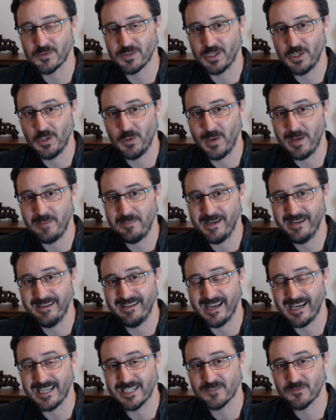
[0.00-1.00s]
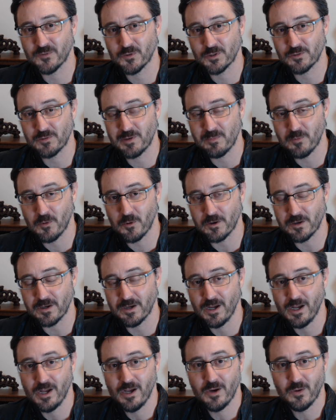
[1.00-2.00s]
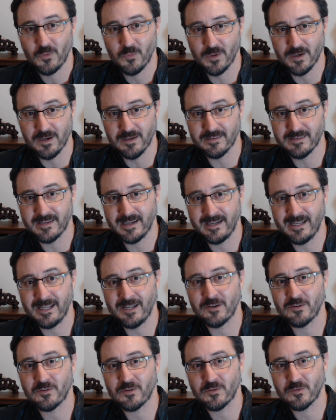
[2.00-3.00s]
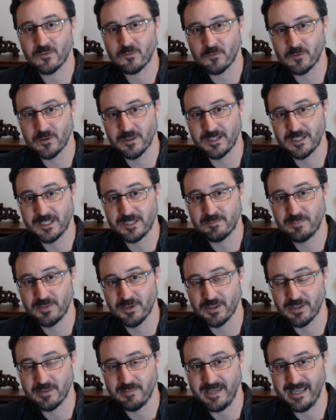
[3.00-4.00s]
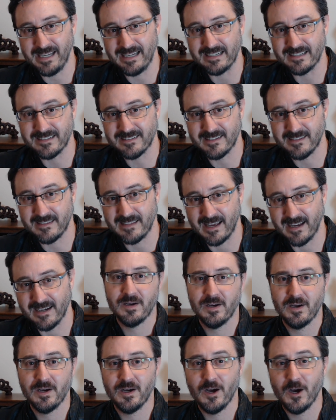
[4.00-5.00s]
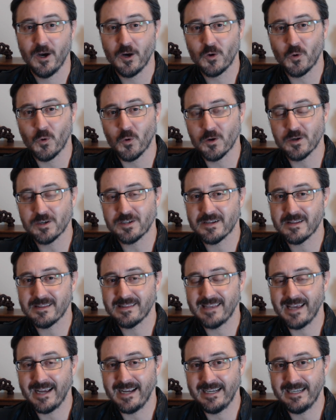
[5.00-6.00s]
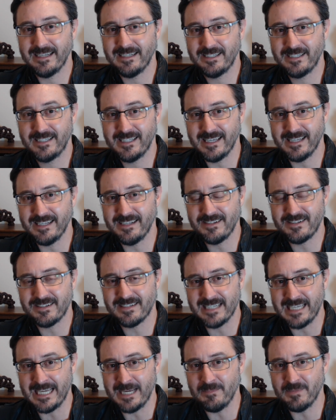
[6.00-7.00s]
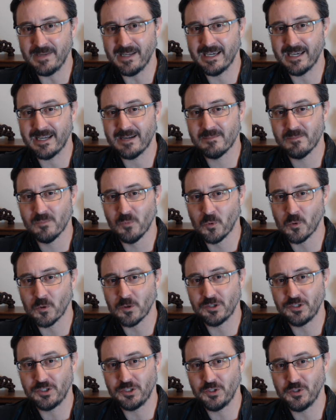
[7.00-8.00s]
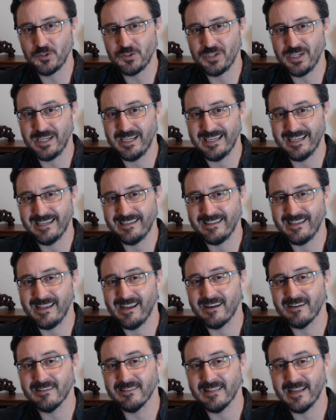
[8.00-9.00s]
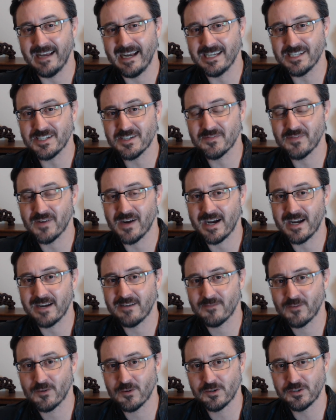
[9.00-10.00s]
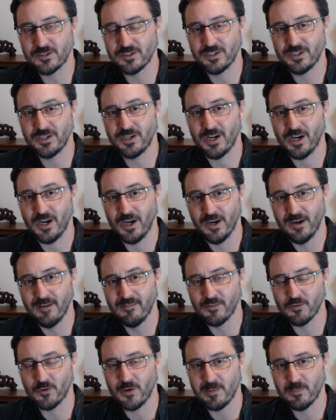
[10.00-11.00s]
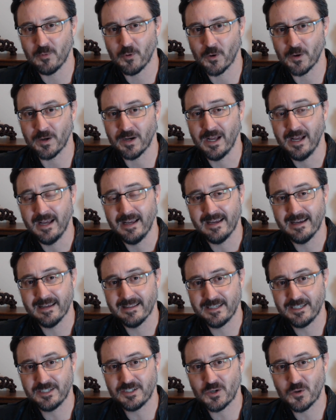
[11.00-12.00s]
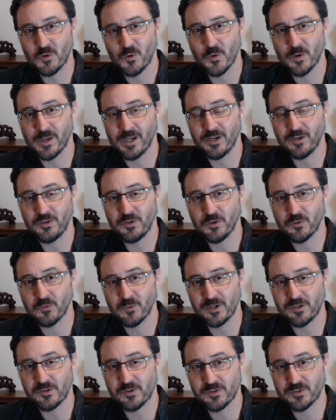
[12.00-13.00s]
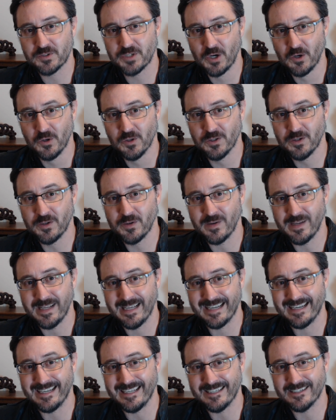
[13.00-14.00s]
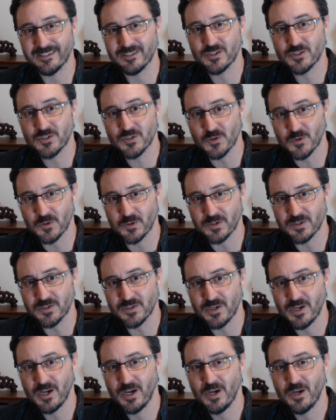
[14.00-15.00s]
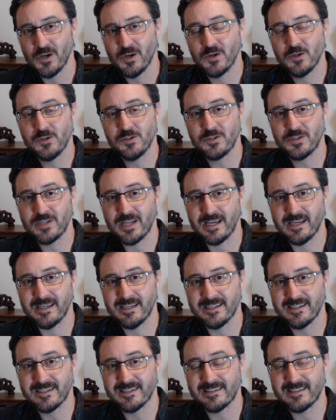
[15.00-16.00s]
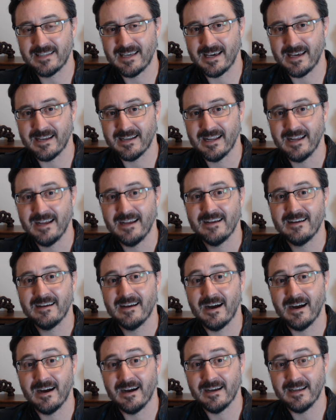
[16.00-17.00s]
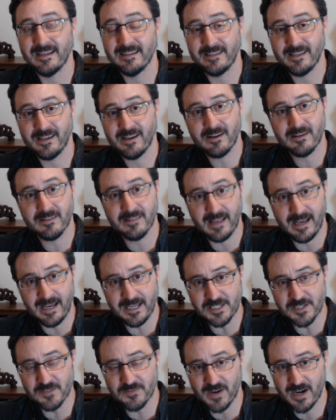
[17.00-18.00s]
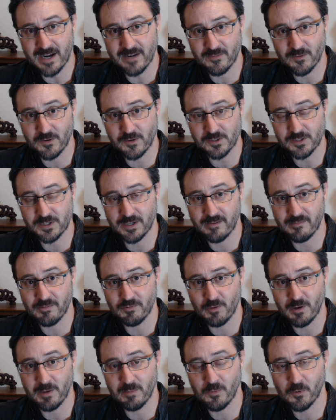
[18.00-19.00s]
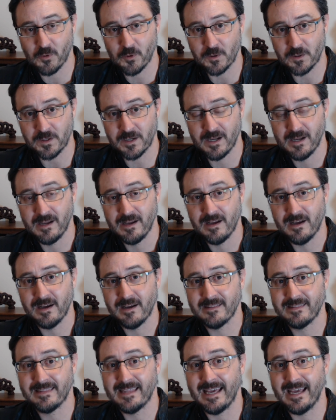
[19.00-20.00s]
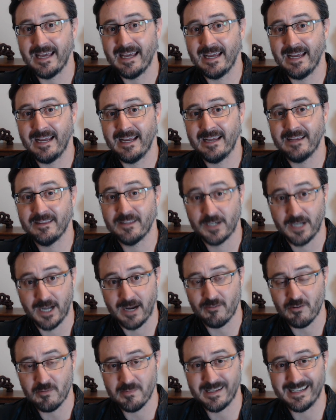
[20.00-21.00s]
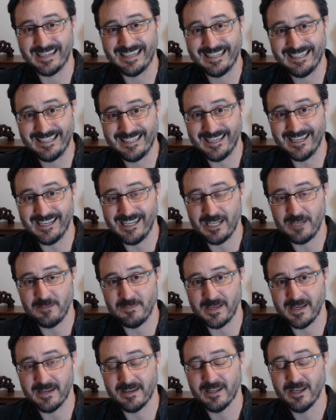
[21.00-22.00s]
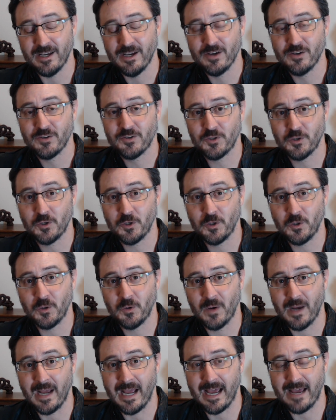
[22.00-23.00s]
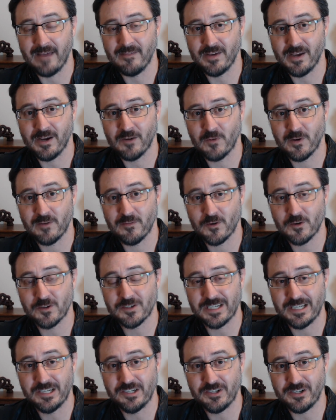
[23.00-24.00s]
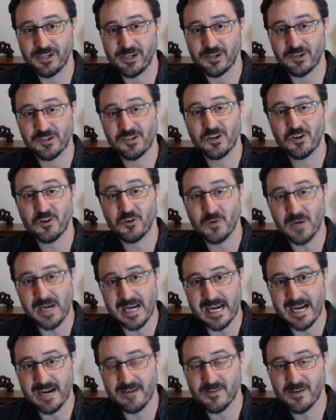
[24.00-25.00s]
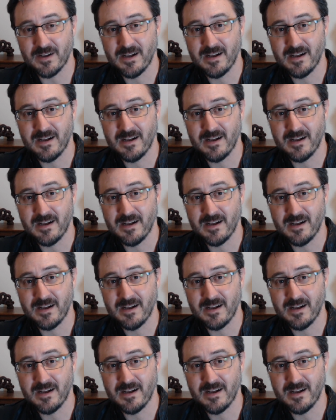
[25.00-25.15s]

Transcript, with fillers: the U A P Task Force report, well, they didn't really spill the beans, did they? Of course, they did seem to get more juicy in the classified version of the report, at least according to Richard Dolan in his source, who says that uh, in the classified version of the report, they, the government did admit to having reverse engineered craft